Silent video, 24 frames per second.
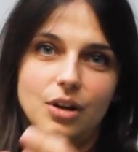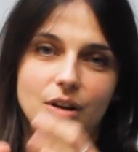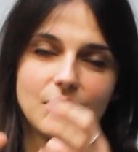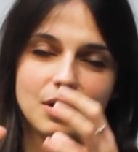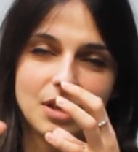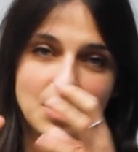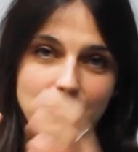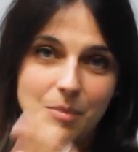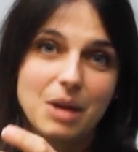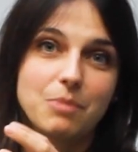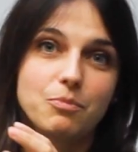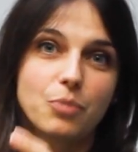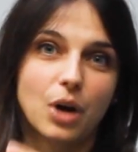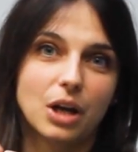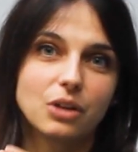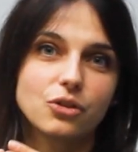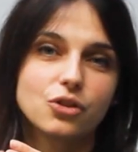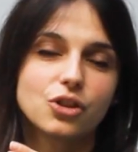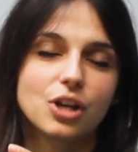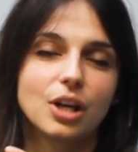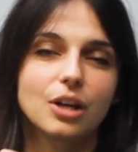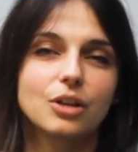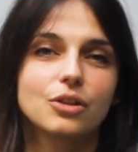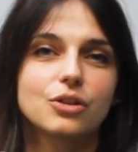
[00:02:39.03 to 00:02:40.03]
the main brain
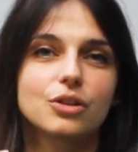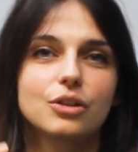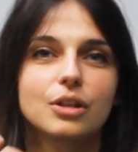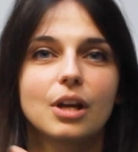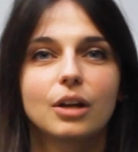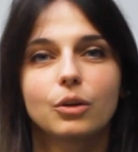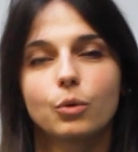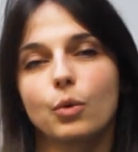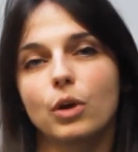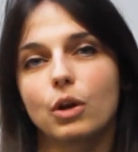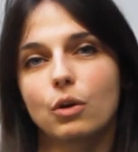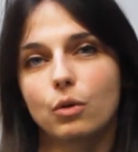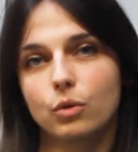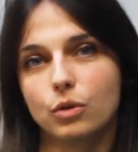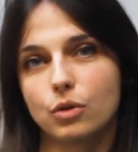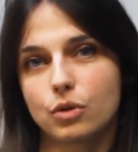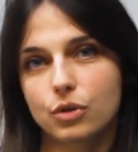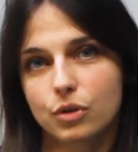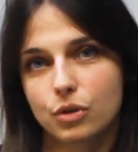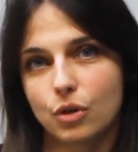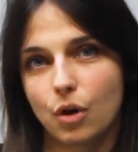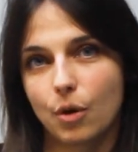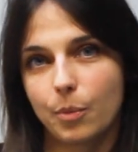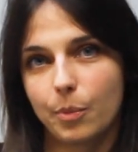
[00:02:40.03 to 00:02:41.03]
change that we could
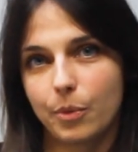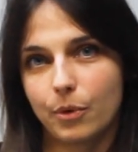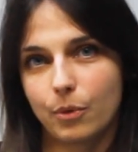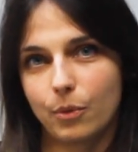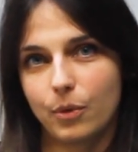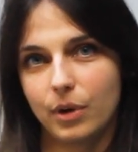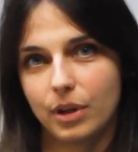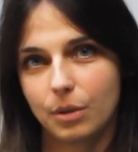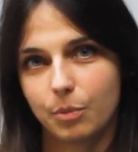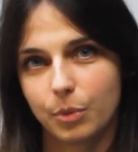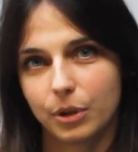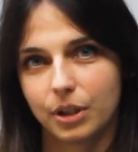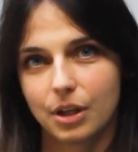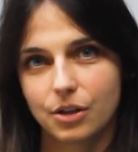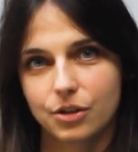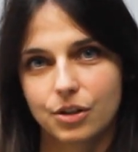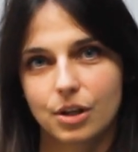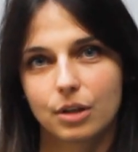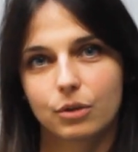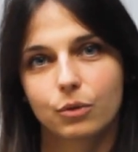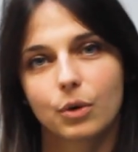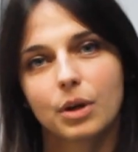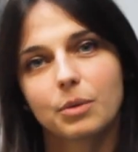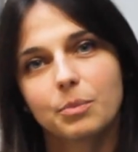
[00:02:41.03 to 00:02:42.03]
stop with
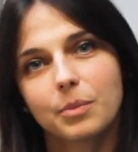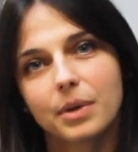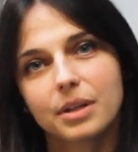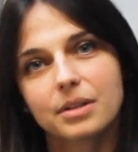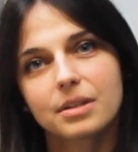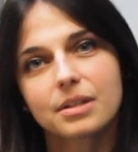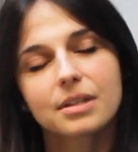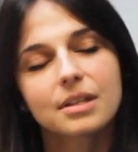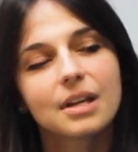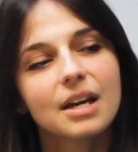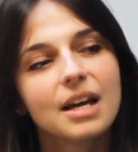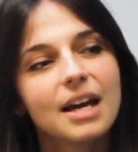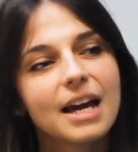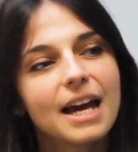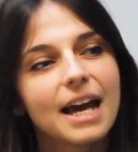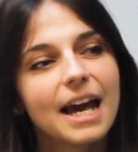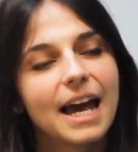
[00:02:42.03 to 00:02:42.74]
potential treatments.